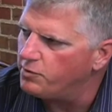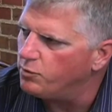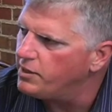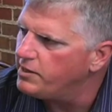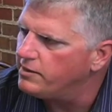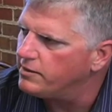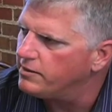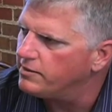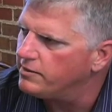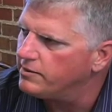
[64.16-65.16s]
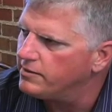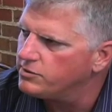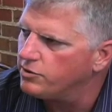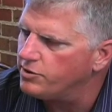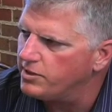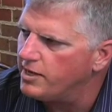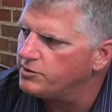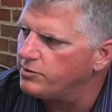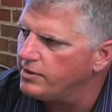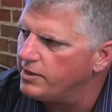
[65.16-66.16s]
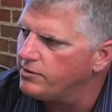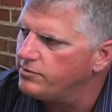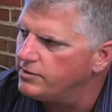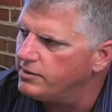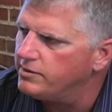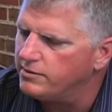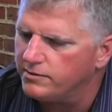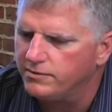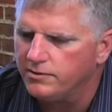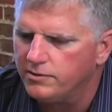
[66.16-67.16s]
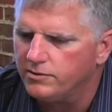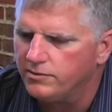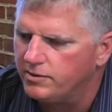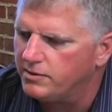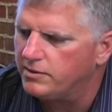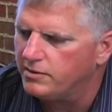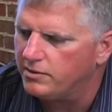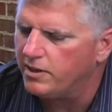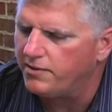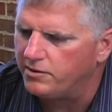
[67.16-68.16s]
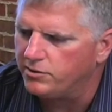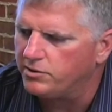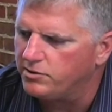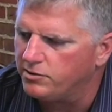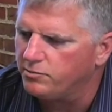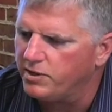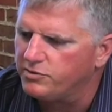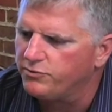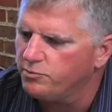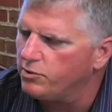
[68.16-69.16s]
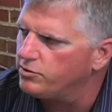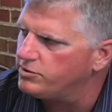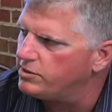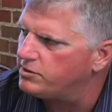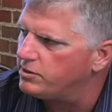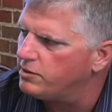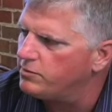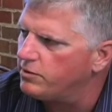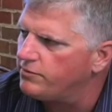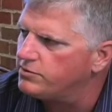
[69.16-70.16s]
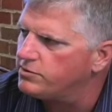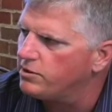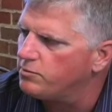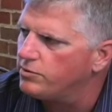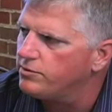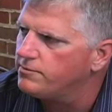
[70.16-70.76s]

week, and that's all you can ask right now. And you know, I think their best football is yet to come on offense side of the ball.